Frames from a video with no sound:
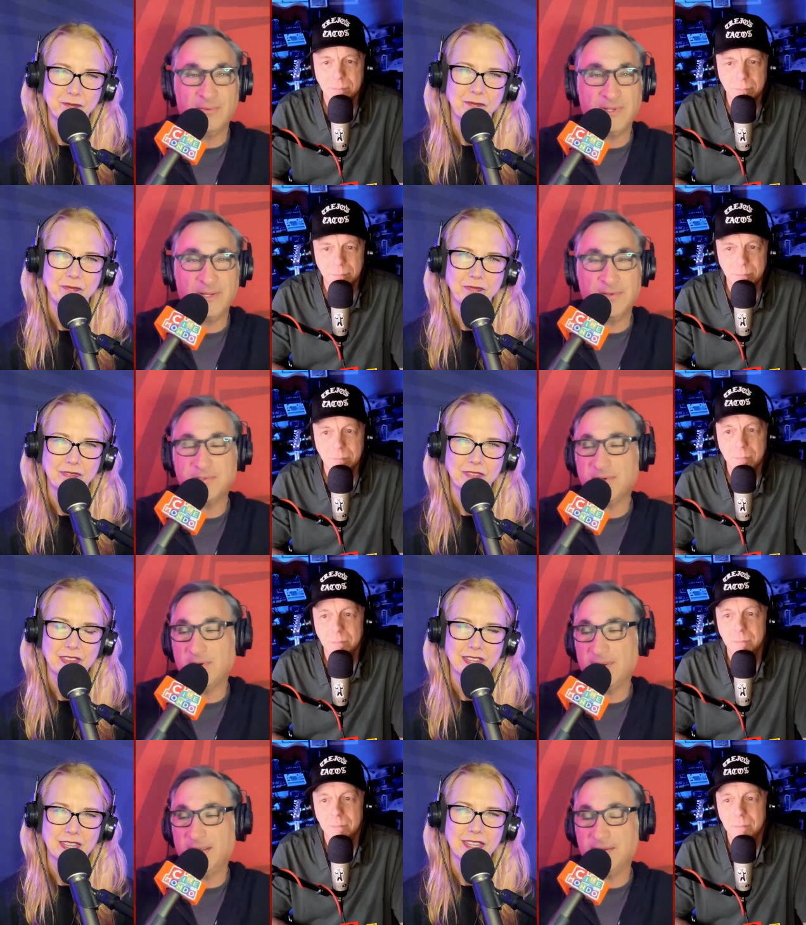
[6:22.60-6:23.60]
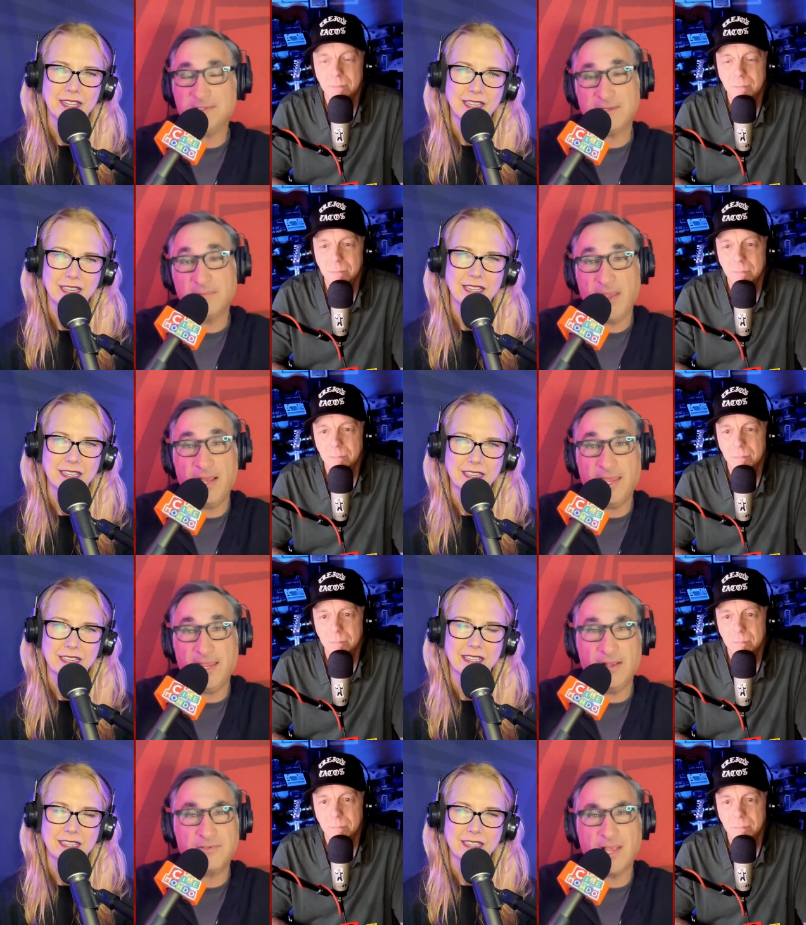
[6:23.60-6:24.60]
Speaker 1: you know, so it looks
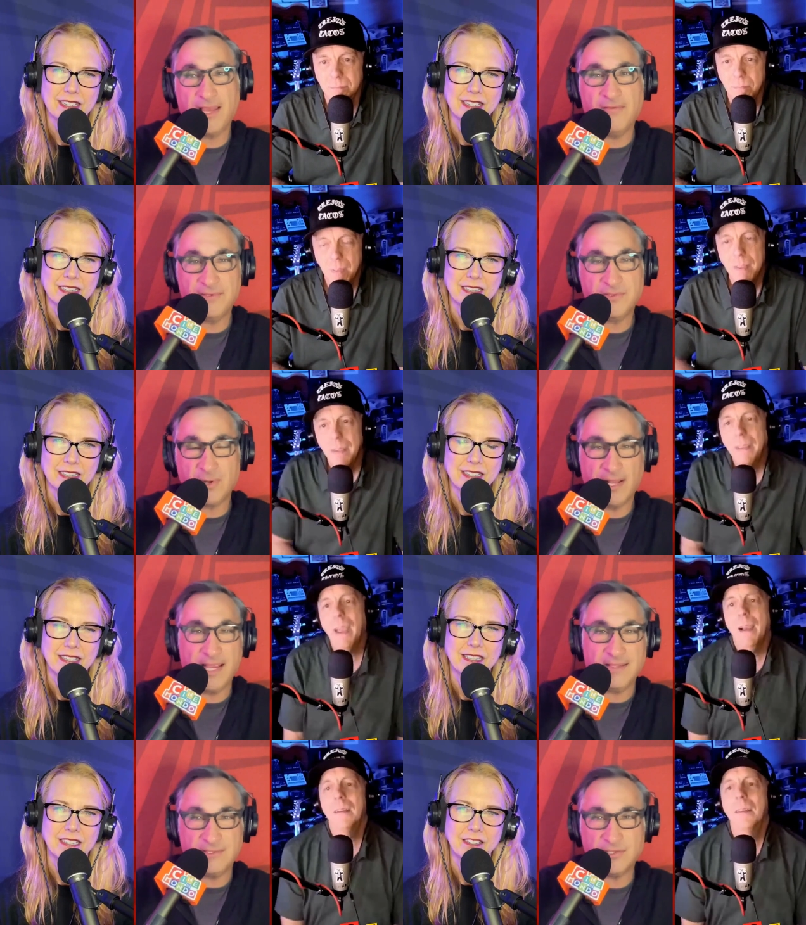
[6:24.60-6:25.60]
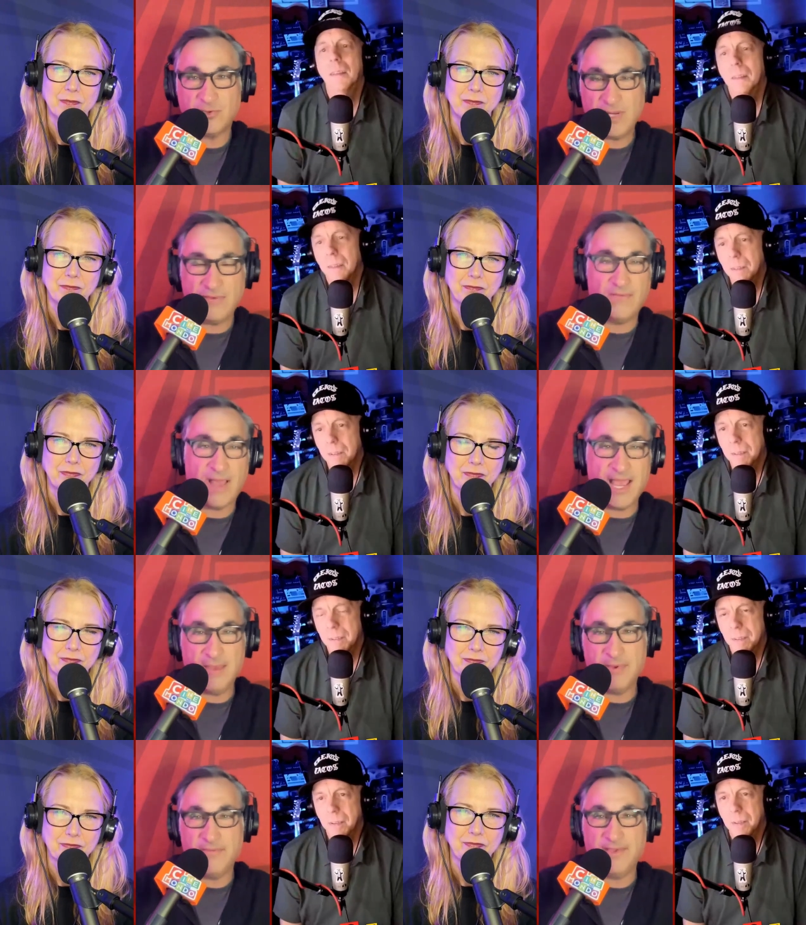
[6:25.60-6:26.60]
compelling, and also I love sort of yeah. like the street
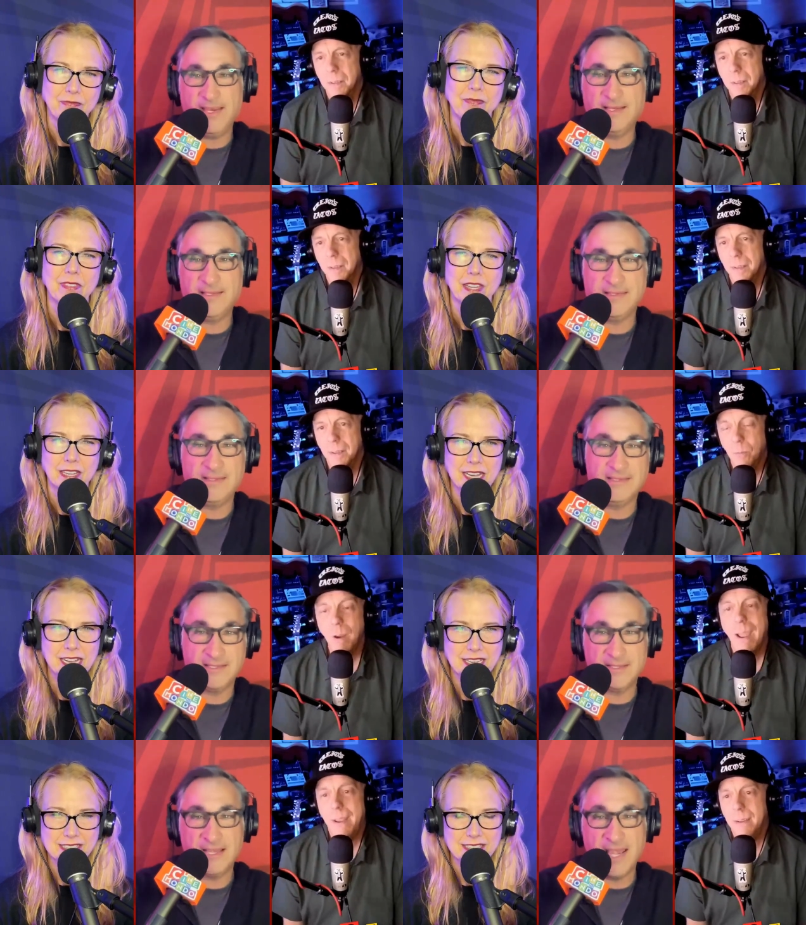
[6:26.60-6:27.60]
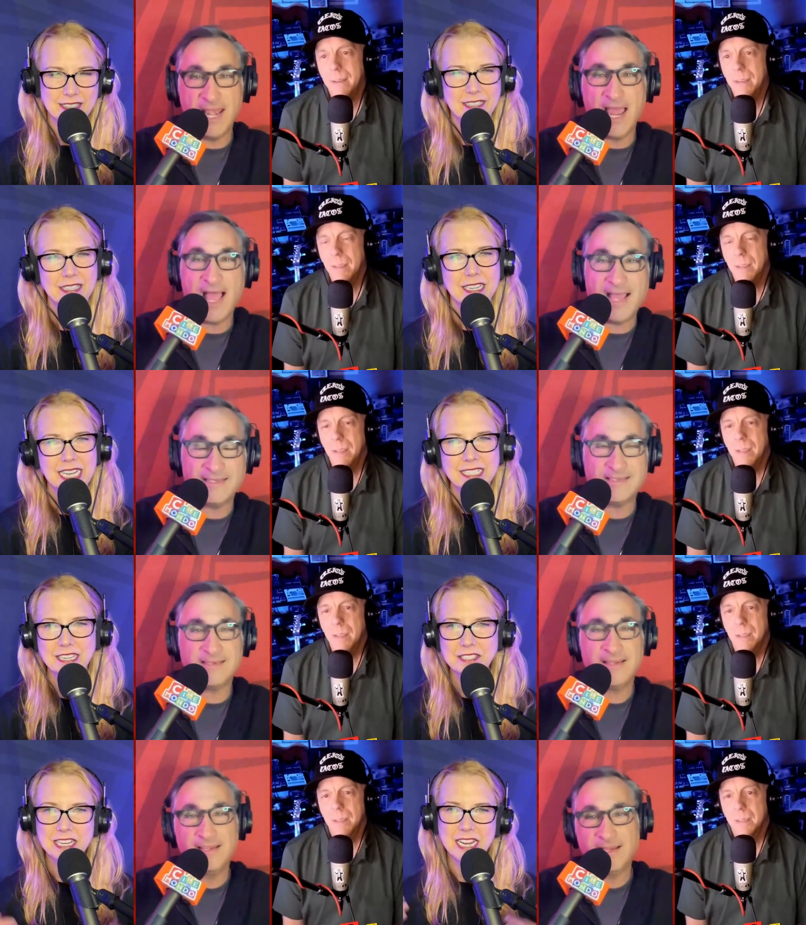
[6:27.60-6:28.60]
vibe of it. it, it yeah, right. It
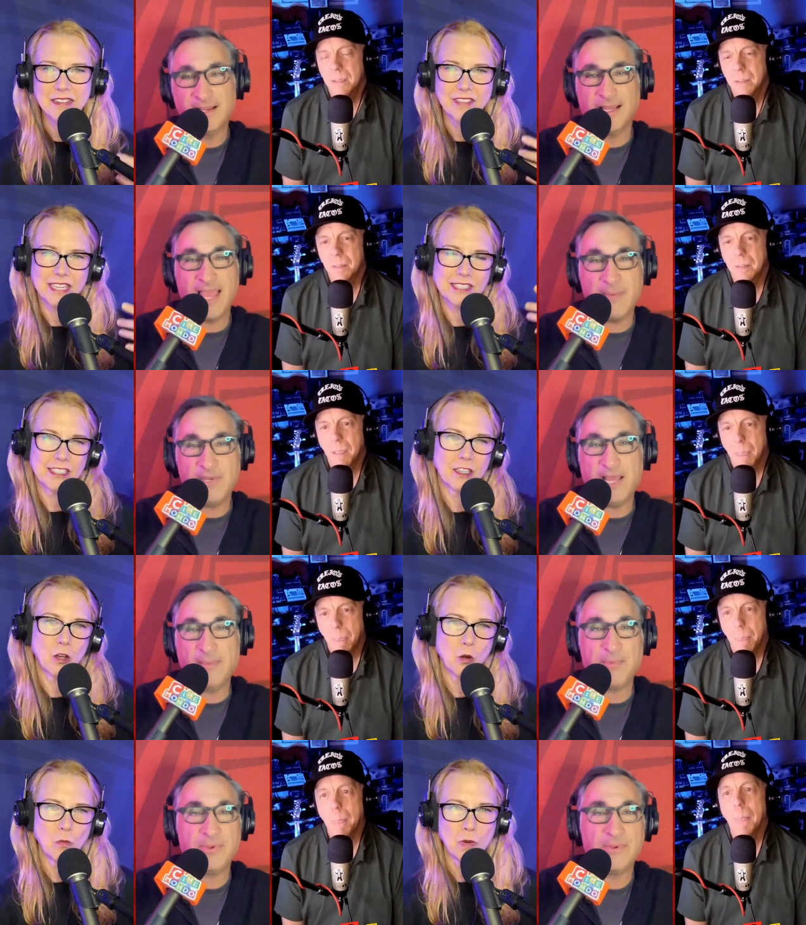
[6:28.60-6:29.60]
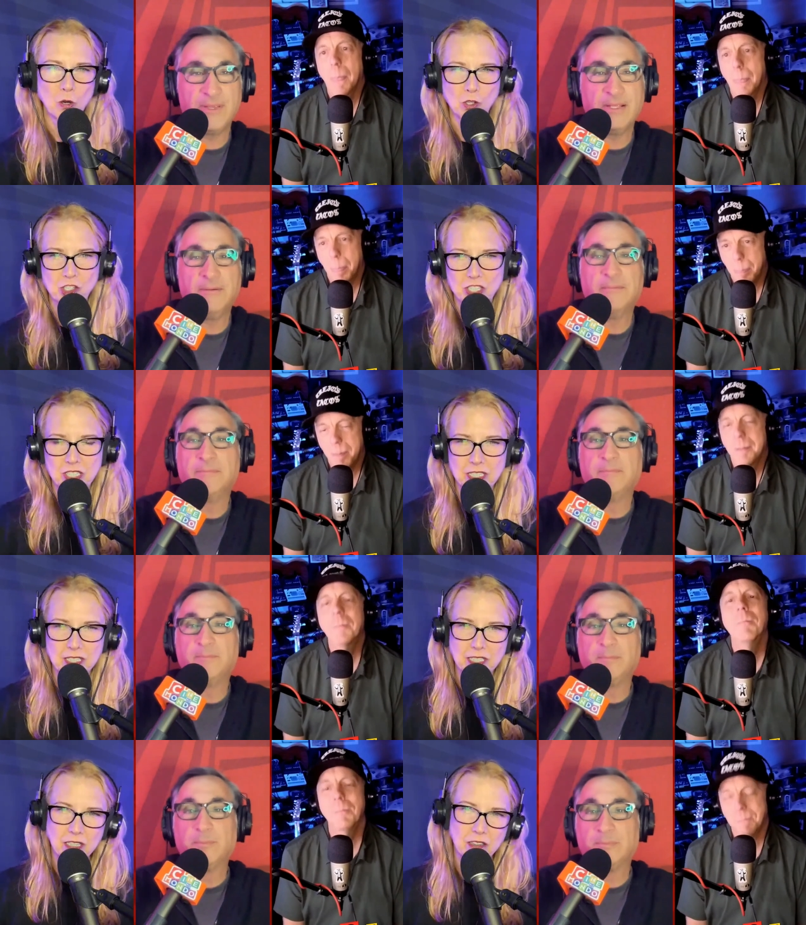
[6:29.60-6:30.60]
doesn't
Speaker 2: have that slow up.
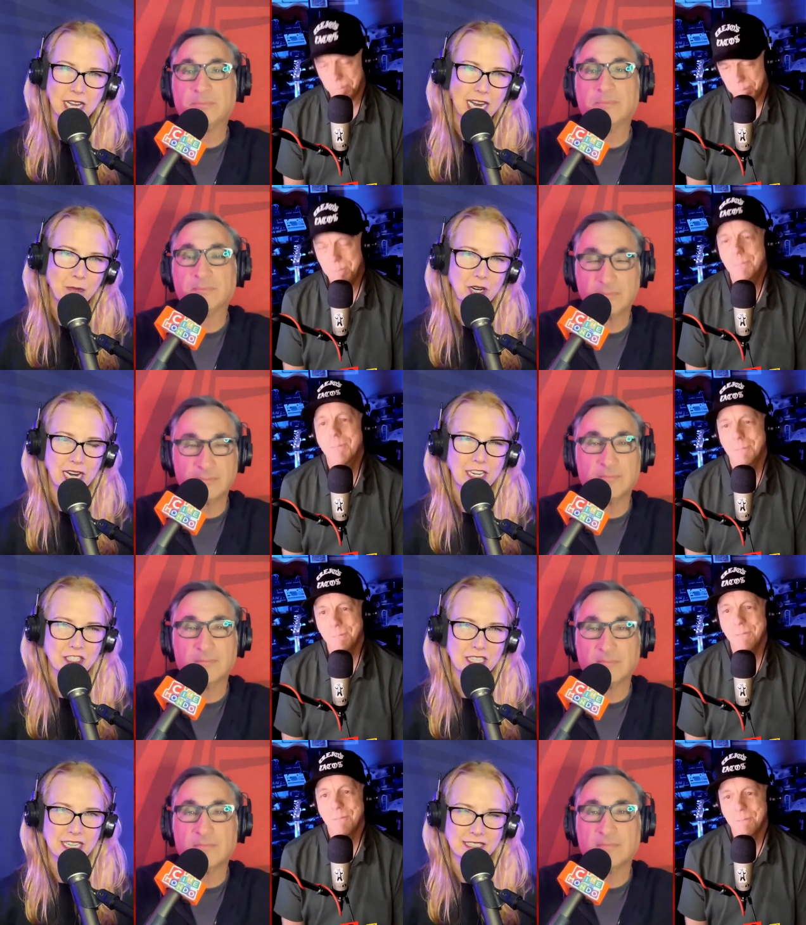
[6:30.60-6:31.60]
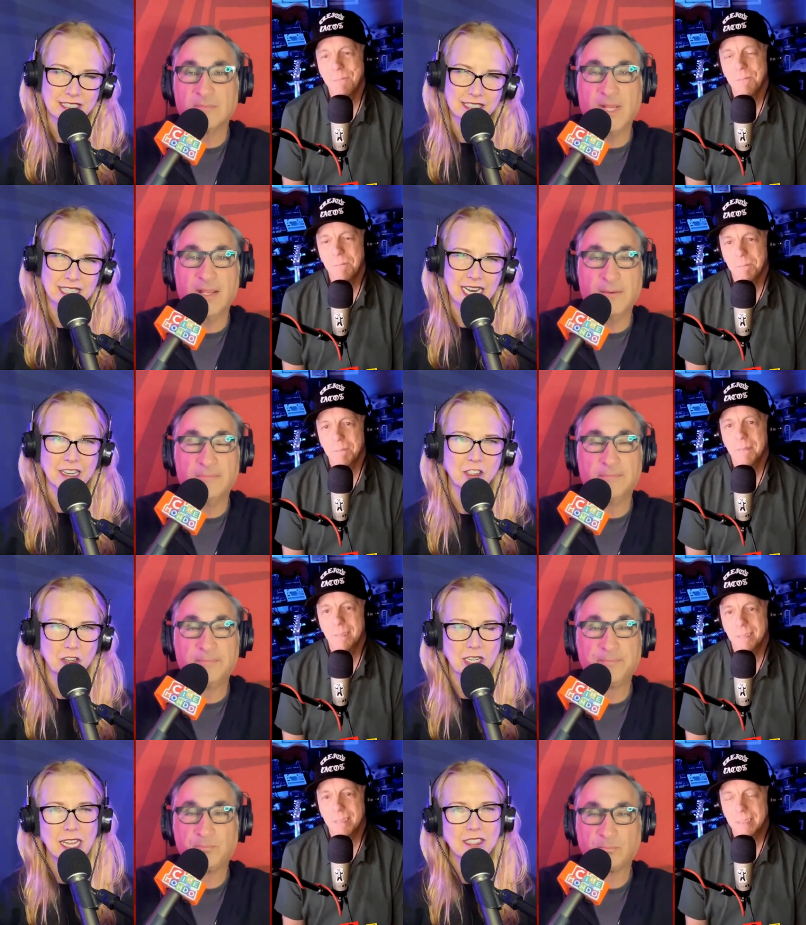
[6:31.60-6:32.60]
motion glamour action. It has this down and
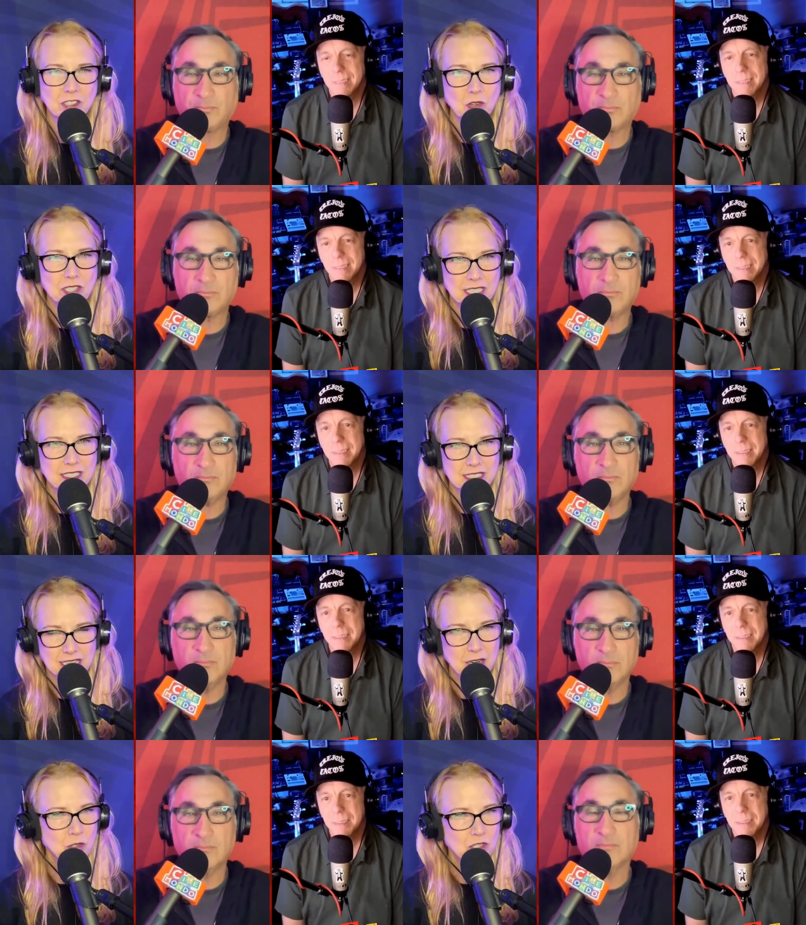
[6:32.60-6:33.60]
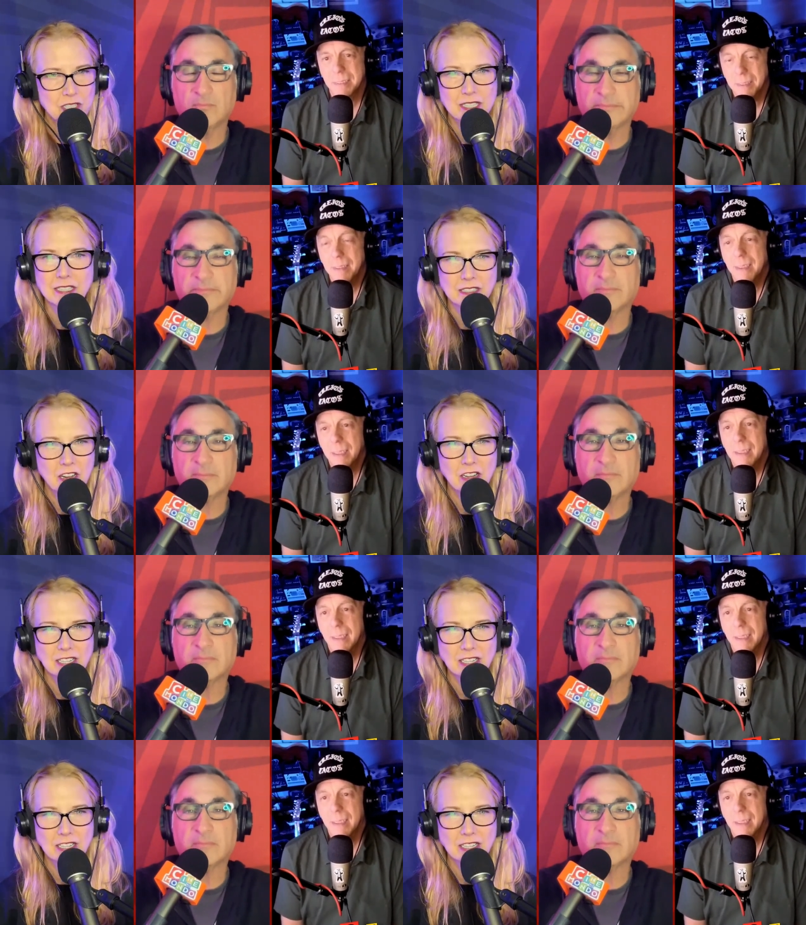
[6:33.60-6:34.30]
dirty kind of Scorsese style. We're just gonna call it